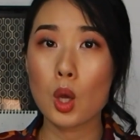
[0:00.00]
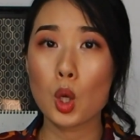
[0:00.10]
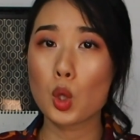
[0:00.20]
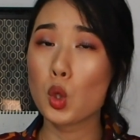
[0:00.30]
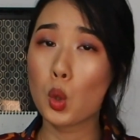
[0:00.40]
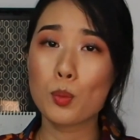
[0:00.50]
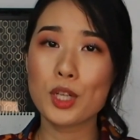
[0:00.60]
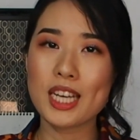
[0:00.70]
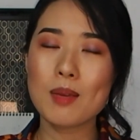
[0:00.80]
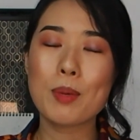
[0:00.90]

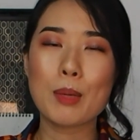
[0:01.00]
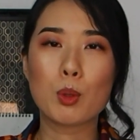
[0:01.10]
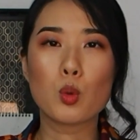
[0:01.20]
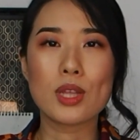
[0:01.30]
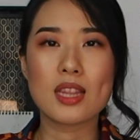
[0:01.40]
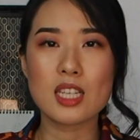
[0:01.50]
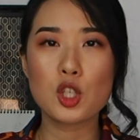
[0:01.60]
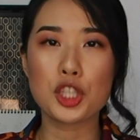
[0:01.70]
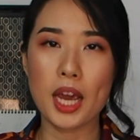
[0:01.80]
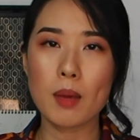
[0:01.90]
Normally, people with this
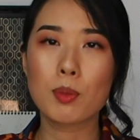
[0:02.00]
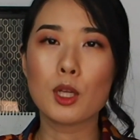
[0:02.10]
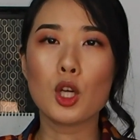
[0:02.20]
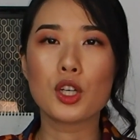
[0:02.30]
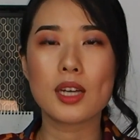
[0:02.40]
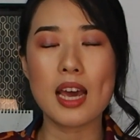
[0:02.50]
shape look